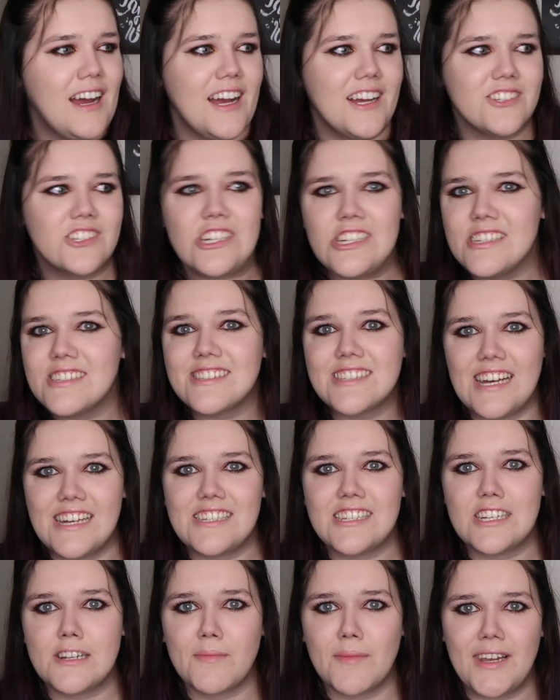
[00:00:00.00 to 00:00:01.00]
And she
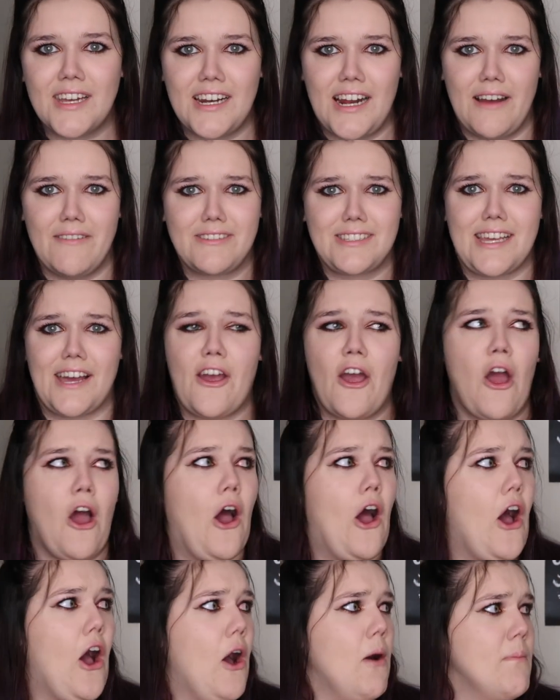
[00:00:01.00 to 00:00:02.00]
sent it to me and I was like,
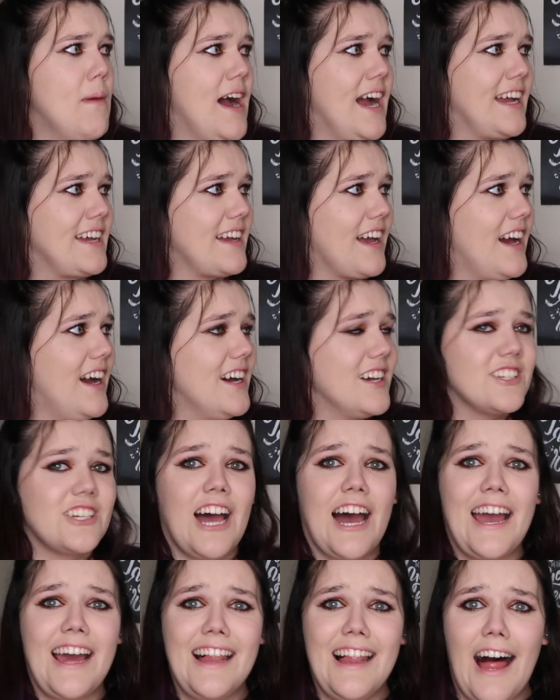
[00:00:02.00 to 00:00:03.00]
oh my gosh,
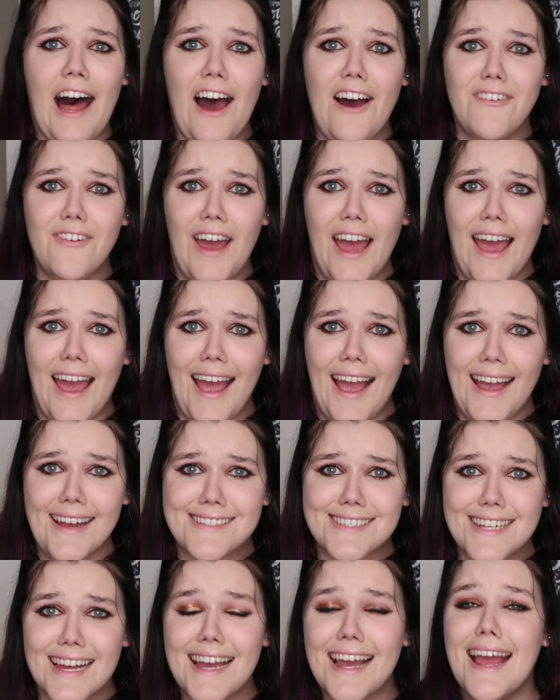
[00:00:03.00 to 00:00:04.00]
I love
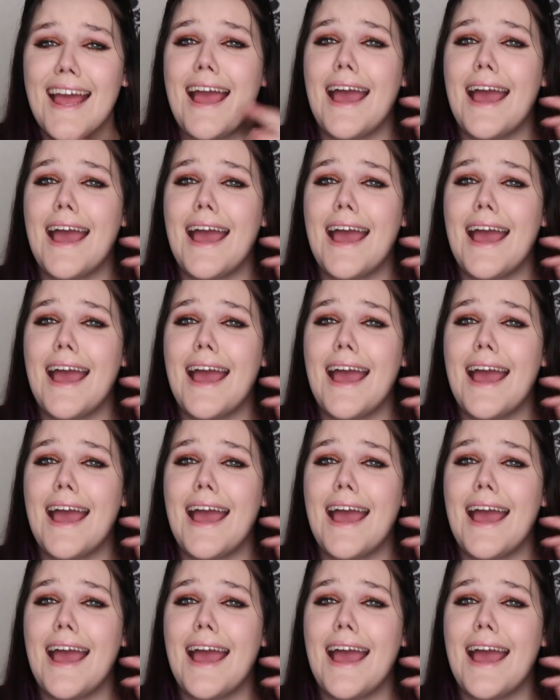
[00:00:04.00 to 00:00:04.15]
it.